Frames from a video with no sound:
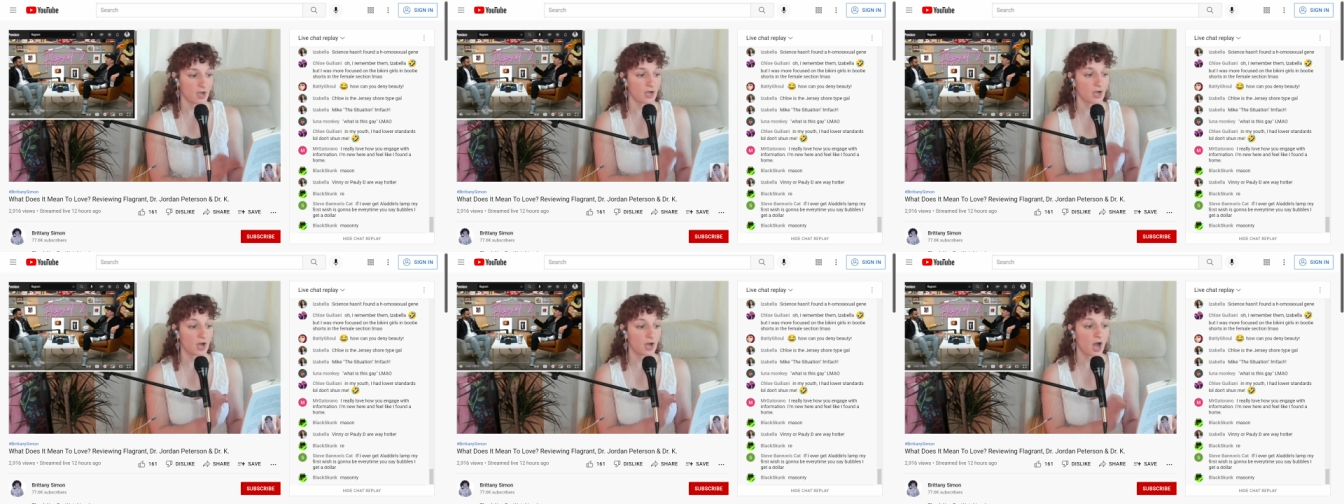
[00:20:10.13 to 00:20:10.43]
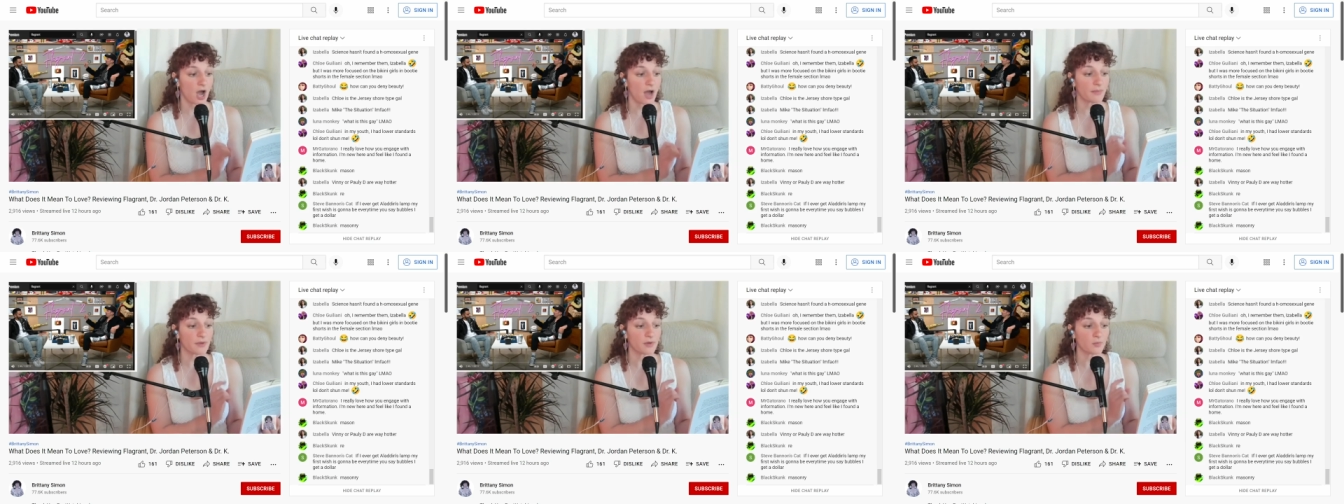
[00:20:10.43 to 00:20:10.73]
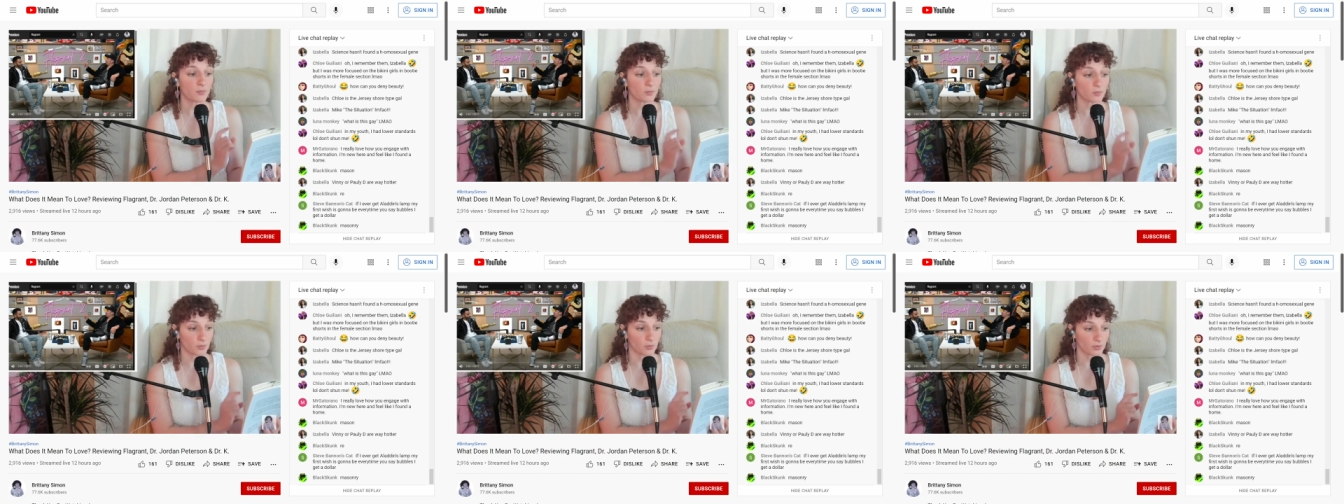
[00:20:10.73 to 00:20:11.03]

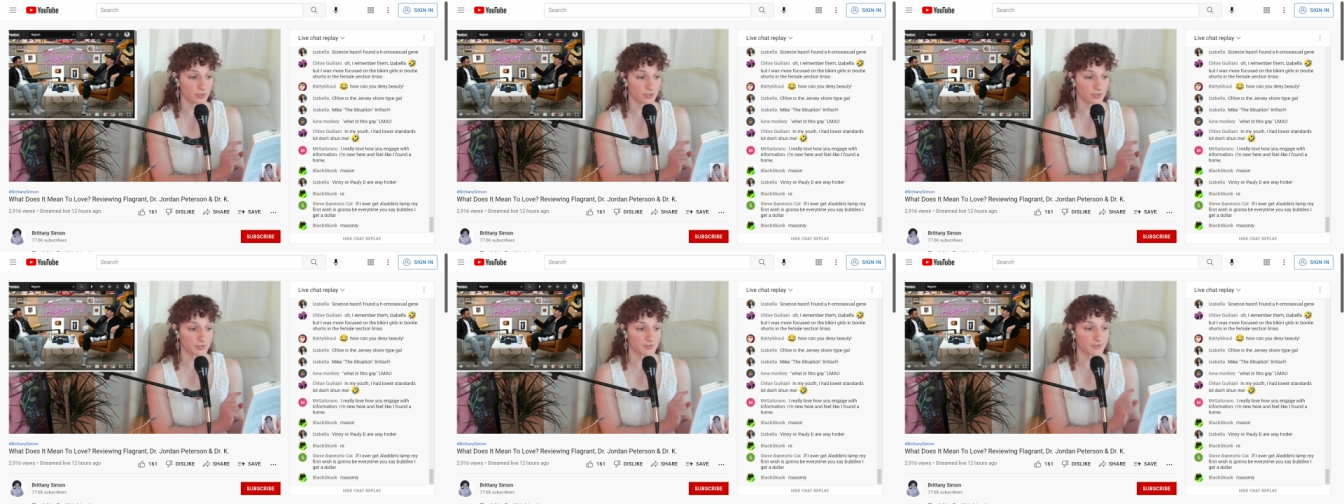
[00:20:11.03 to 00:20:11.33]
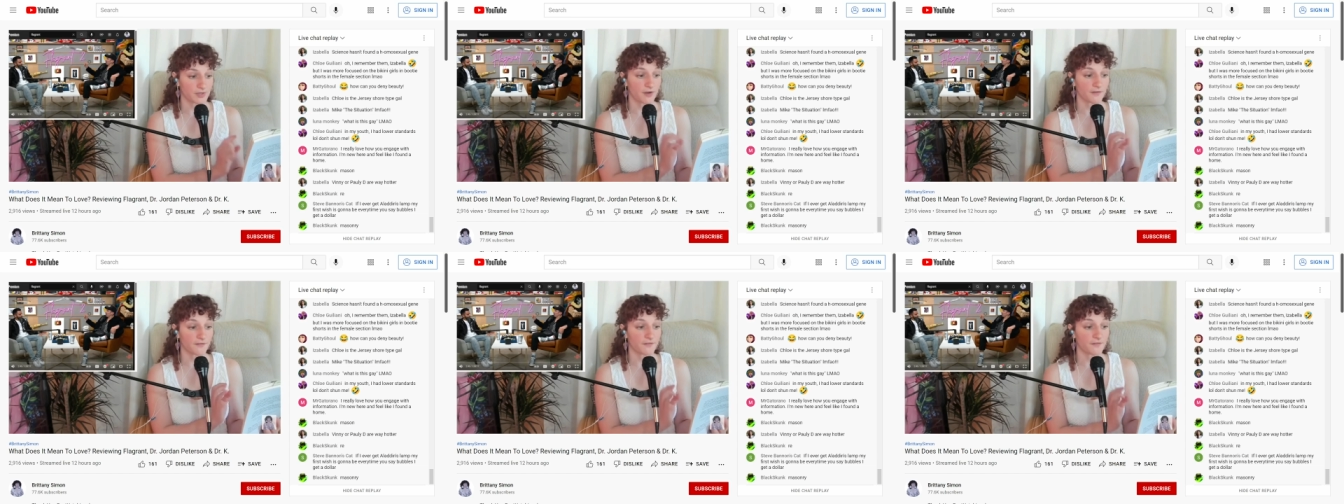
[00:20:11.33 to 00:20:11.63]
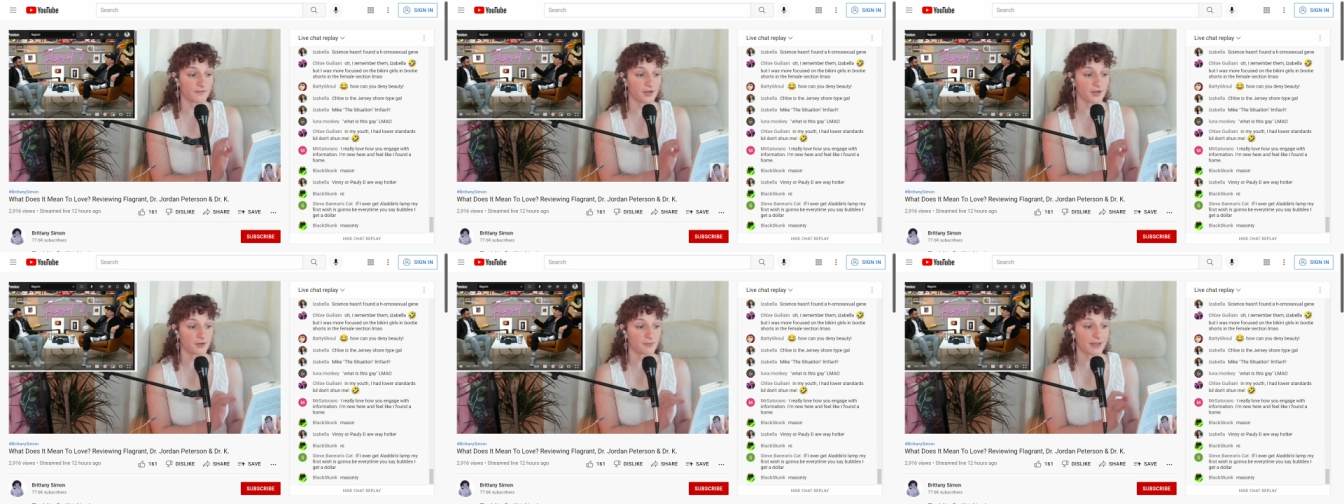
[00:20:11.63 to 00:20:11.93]
Common rulers are
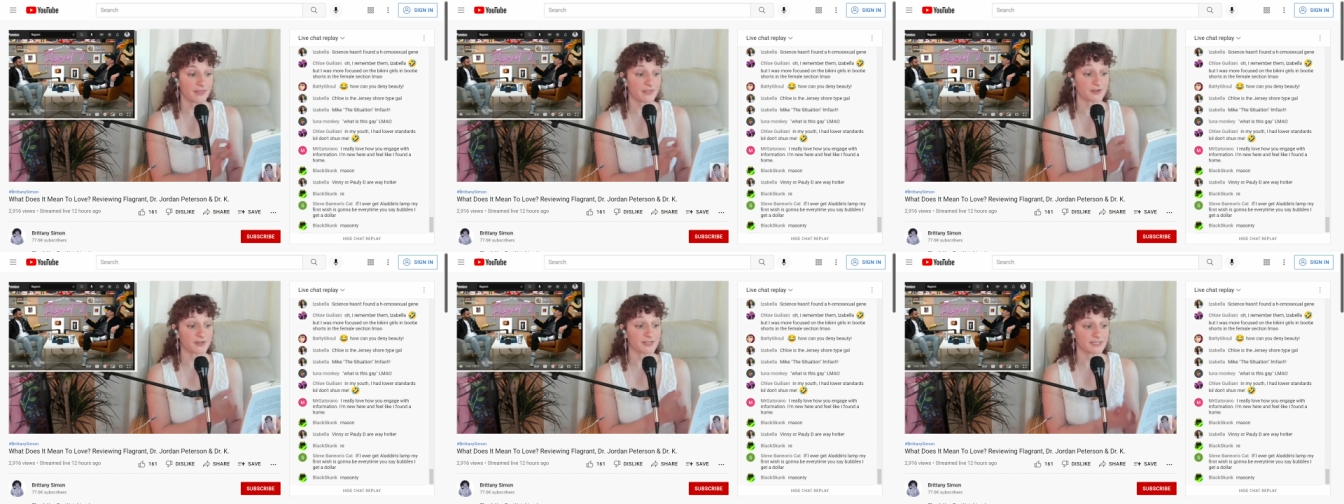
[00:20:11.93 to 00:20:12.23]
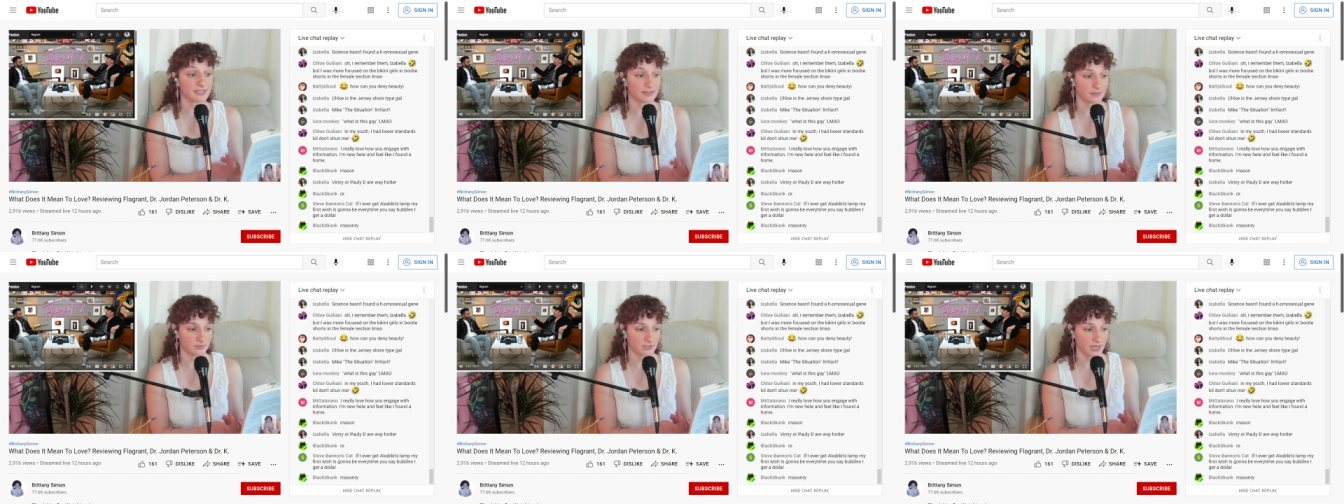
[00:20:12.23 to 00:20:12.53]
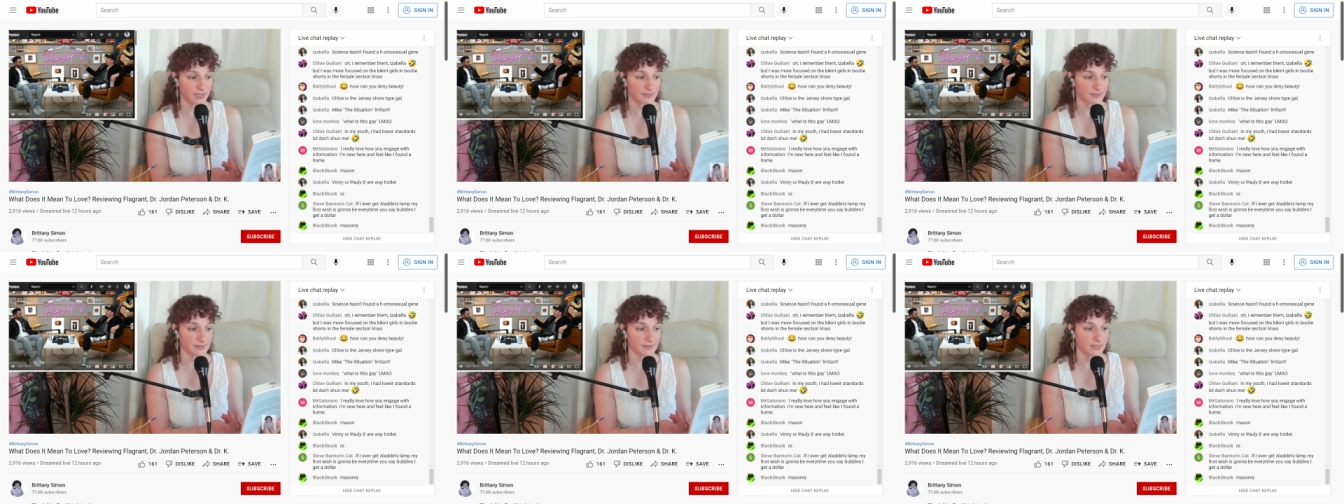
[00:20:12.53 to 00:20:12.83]
feared by their
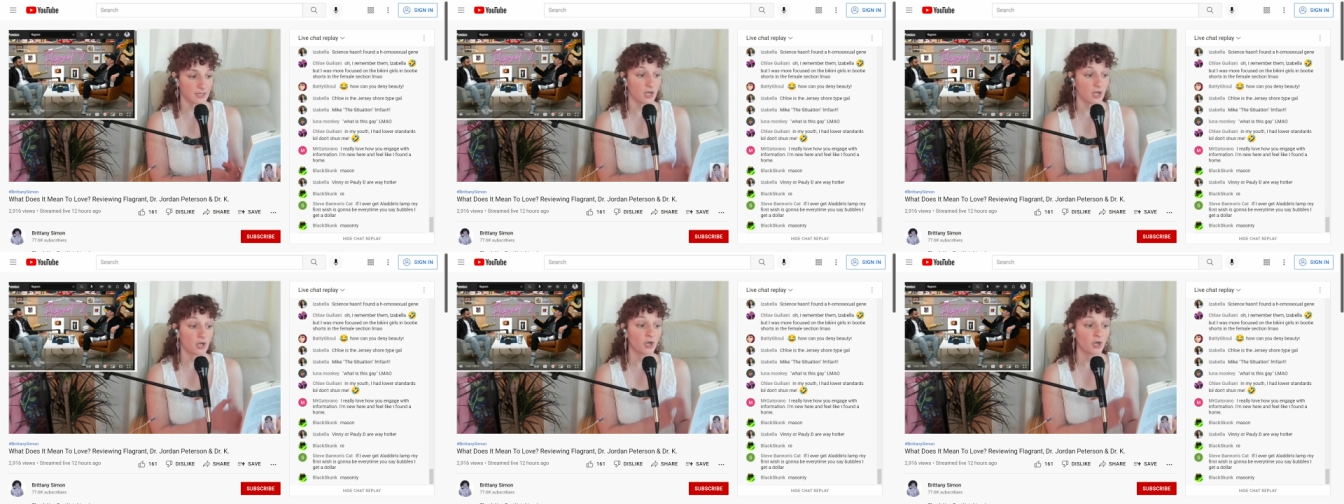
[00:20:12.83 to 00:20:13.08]
subjects.